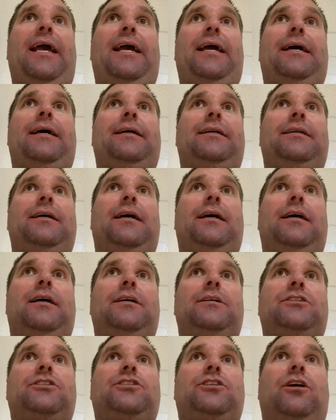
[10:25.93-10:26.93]
and
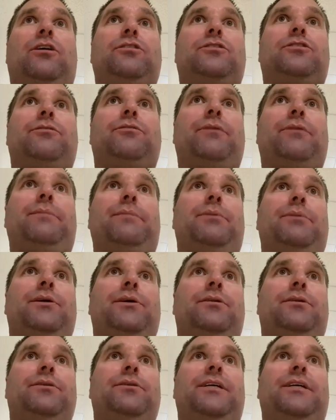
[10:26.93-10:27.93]
start to
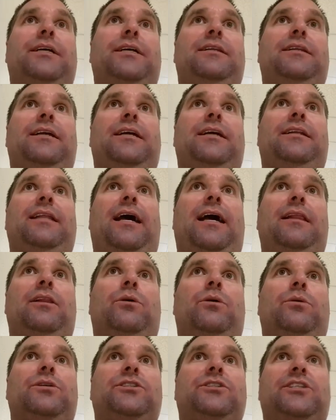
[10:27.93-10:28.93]
rebuild in that
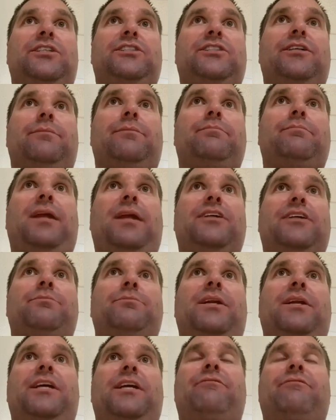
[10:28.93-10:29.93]
lower system. As
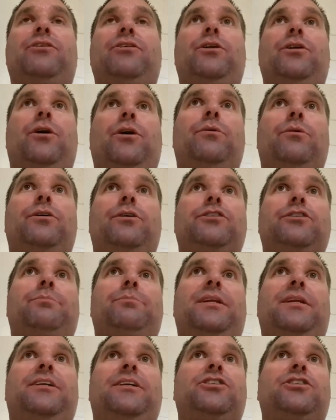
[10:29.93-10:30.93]
many of you know, there's
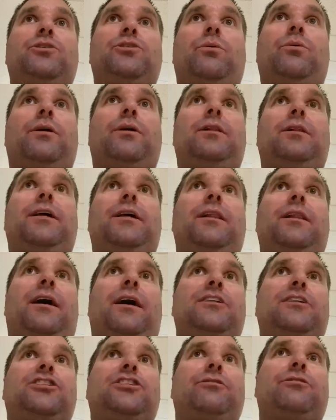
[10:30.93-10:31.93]
been historically a
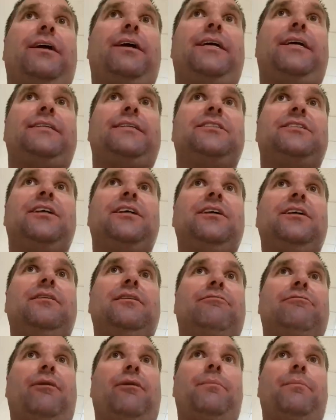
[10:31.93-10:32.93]
lot of strays
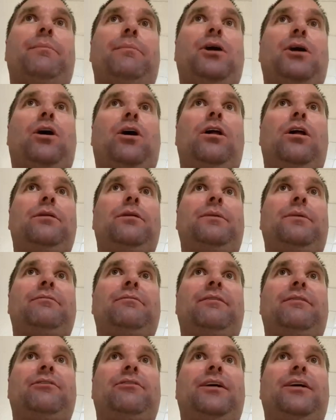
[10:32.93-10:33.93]
from the McCollum
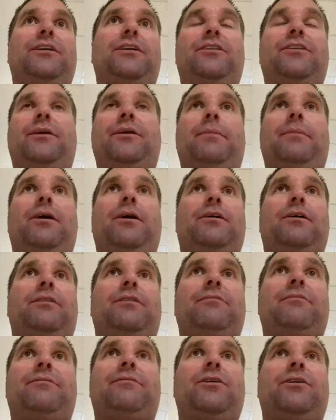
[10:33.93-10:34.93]
River into the
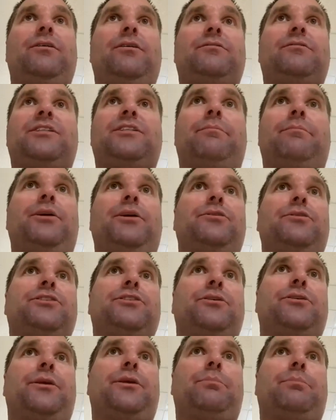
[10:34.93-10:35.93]
American River, some years
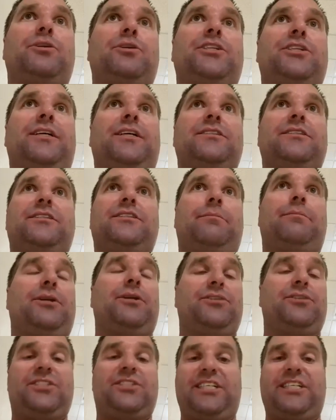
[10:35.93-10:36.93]
30%, some
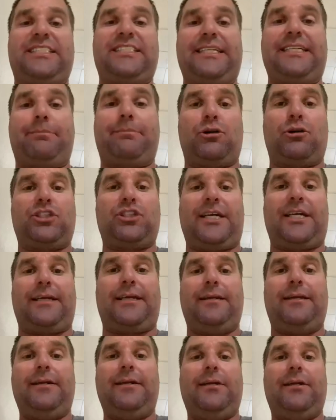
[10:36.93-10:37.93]
years 60%.
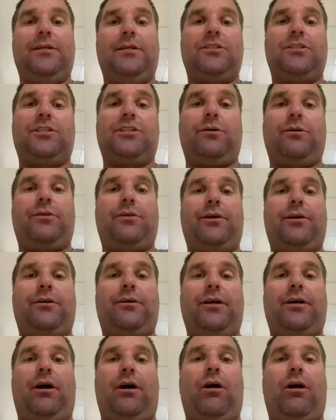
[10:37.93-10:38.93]
So
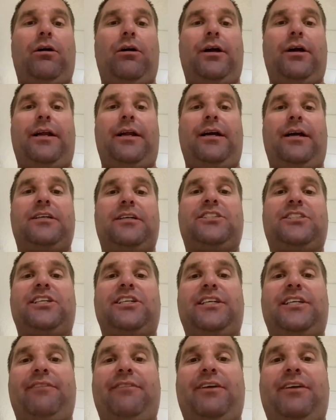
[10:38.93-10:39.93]
there are a
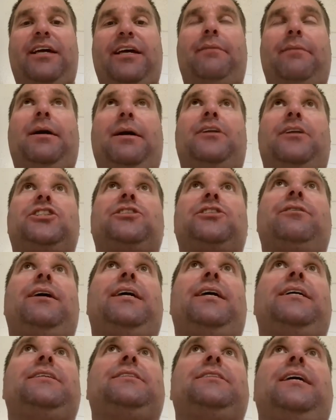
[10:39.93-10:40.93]
significant amount of
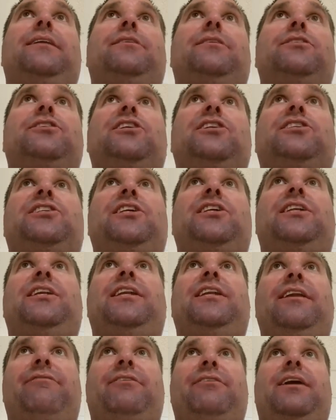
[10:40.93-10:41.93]
strays, and there's a
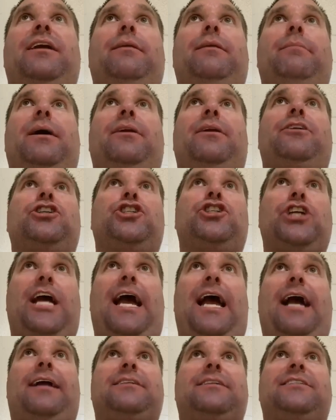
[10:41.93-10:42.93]
significant amount of
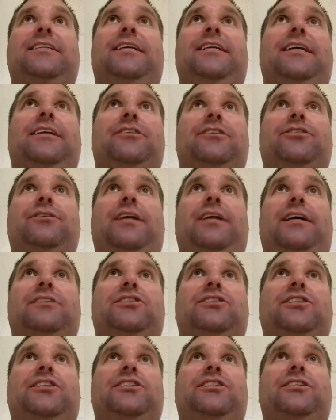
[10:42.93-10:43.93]
jacks that enter that
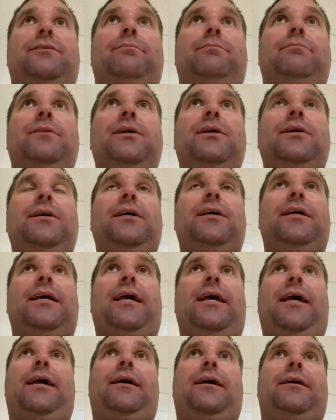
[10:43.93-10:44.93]
system.
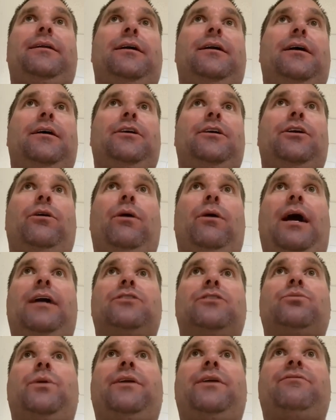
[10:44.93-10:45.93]
And, you know,
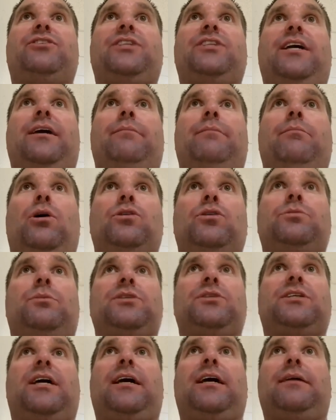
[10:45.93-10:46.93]
as we've said
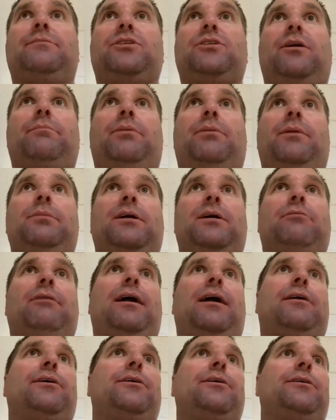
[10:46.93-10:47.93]
multiple times on public
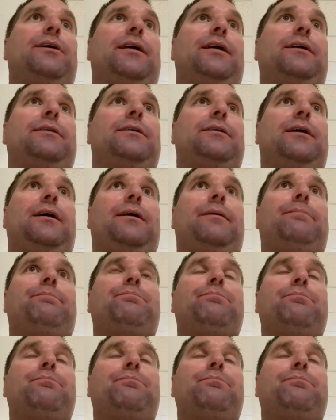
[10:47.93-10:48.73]
record, and